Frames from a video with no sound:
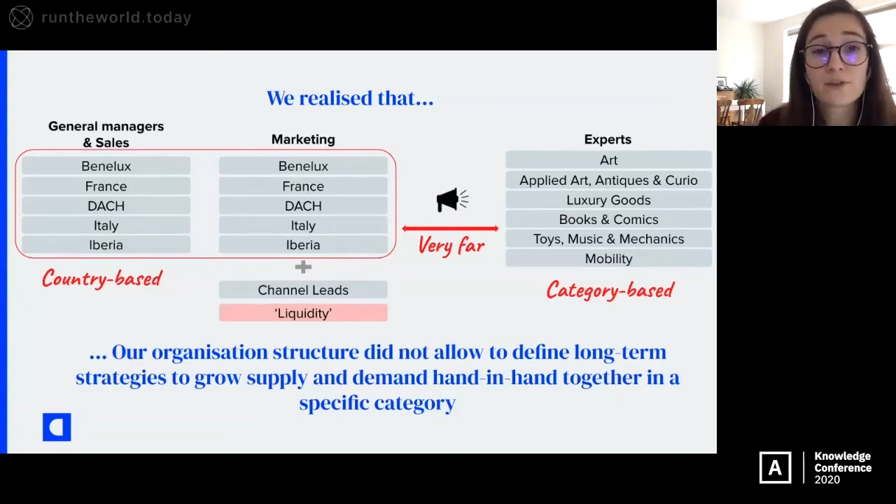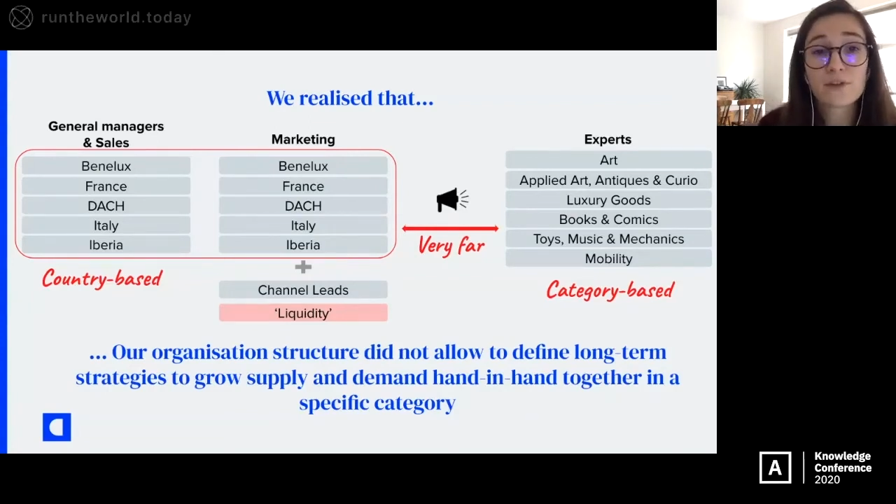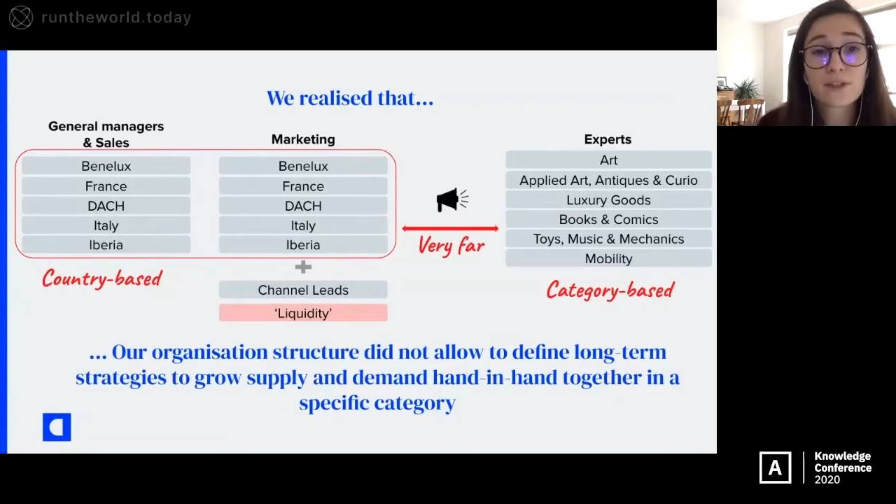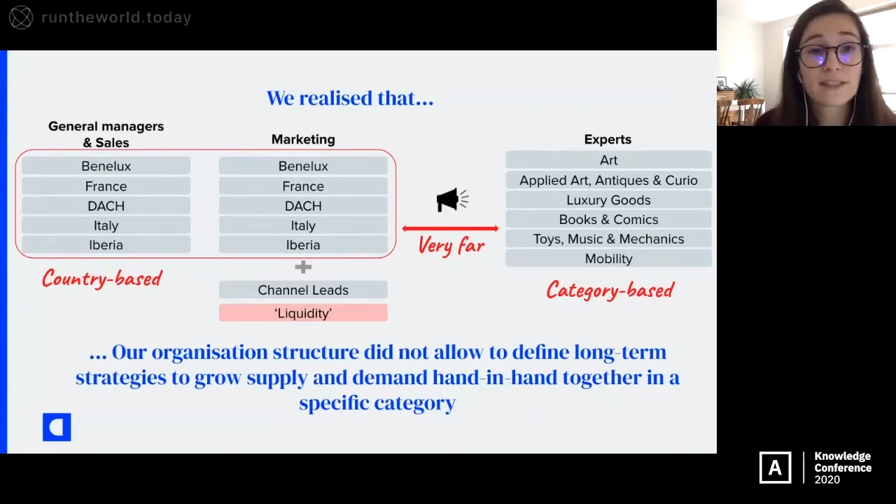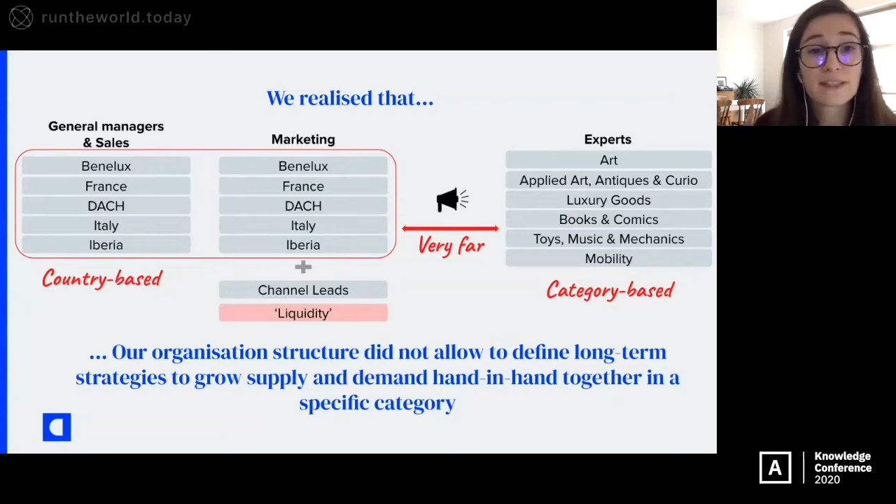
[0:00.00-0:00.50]

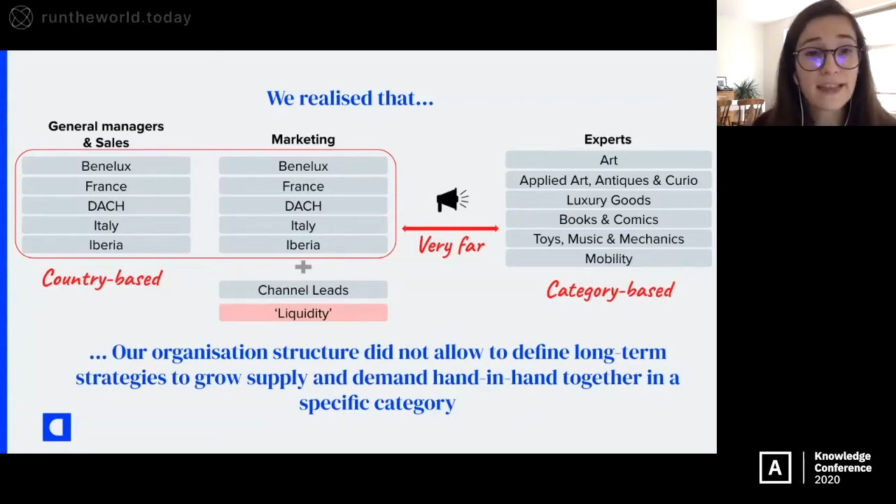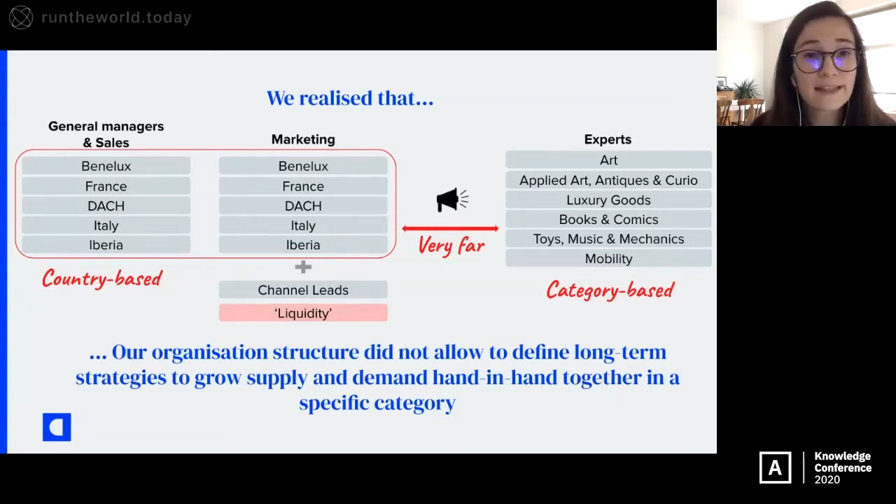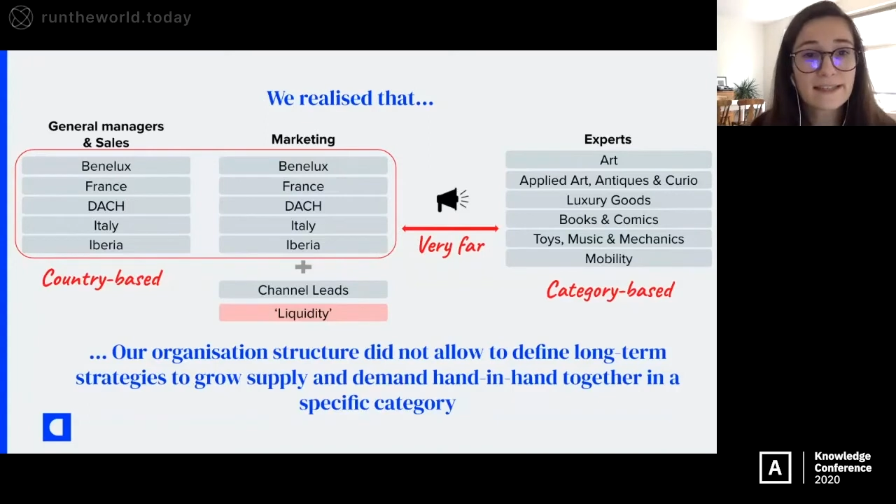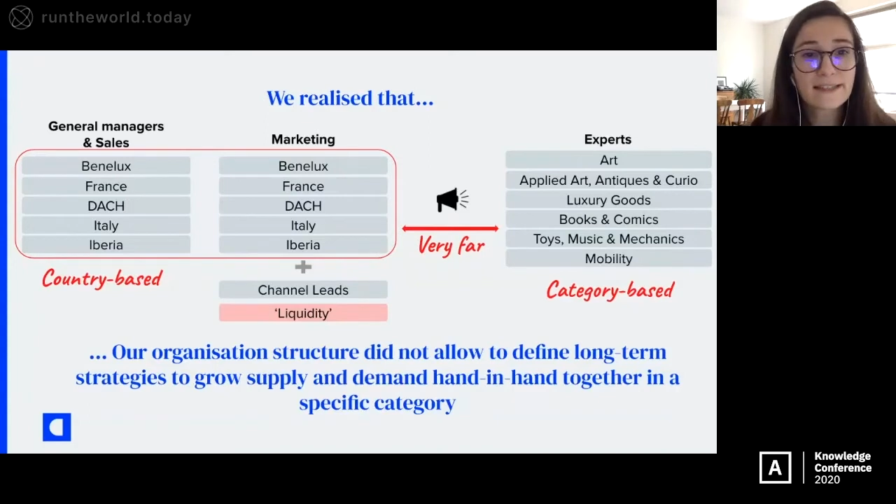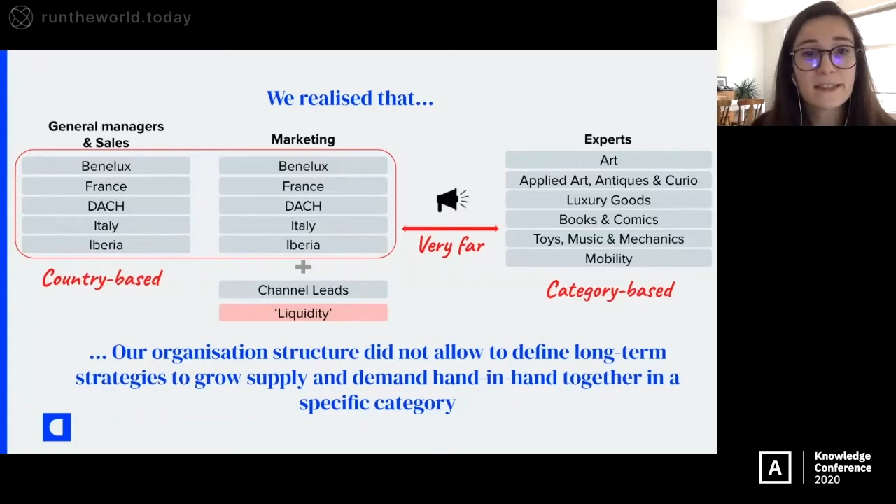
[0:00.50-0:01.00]
which is the
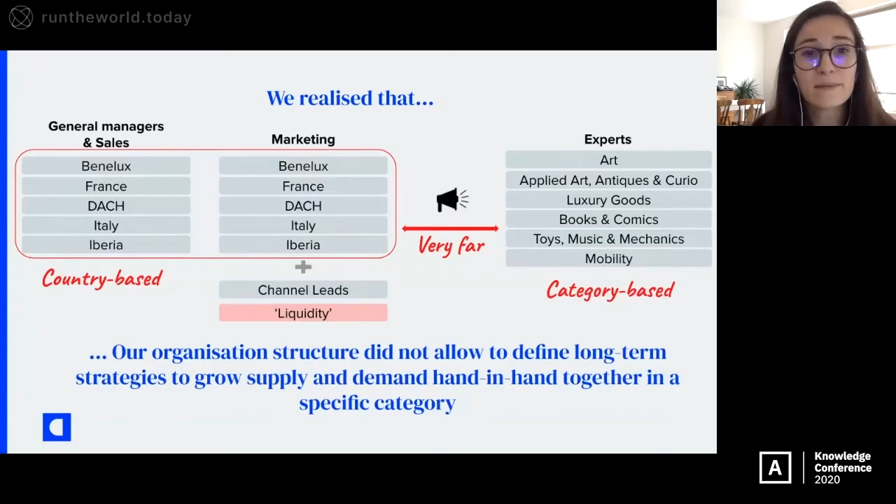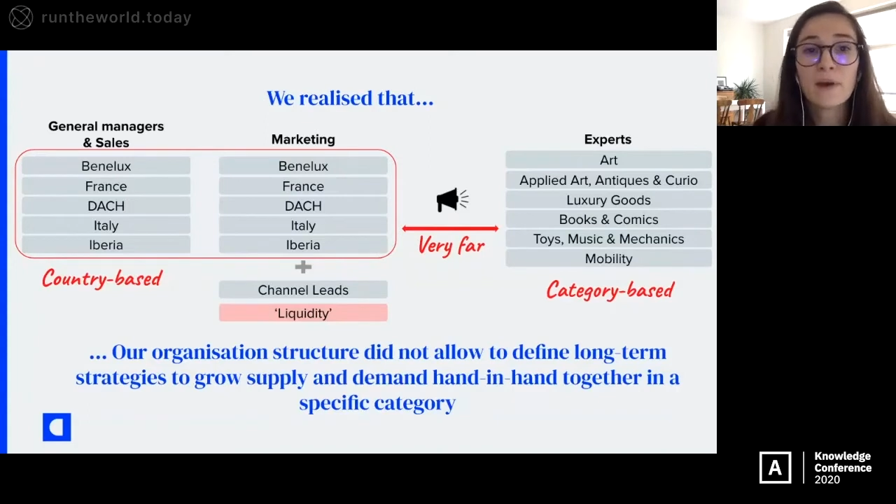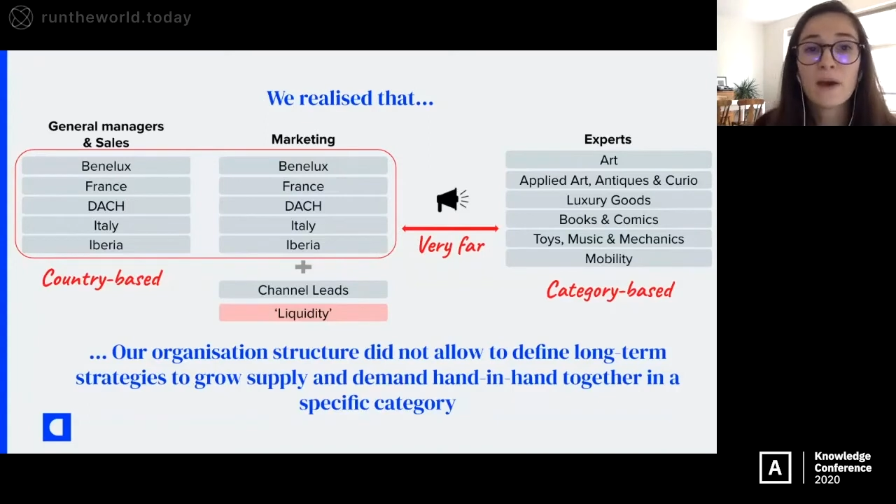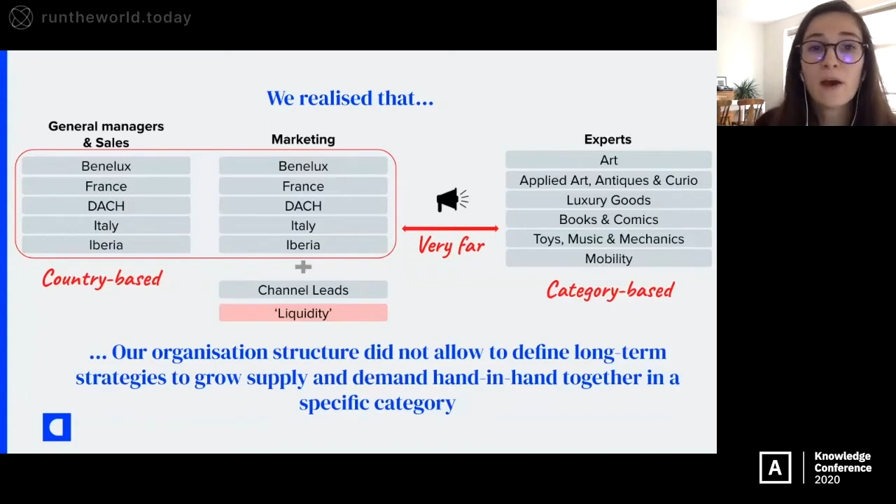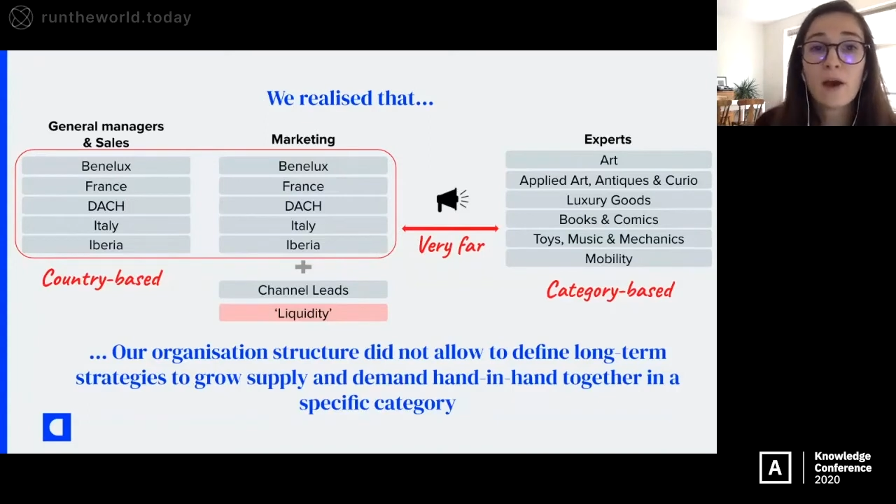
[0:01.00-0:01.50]
sales team,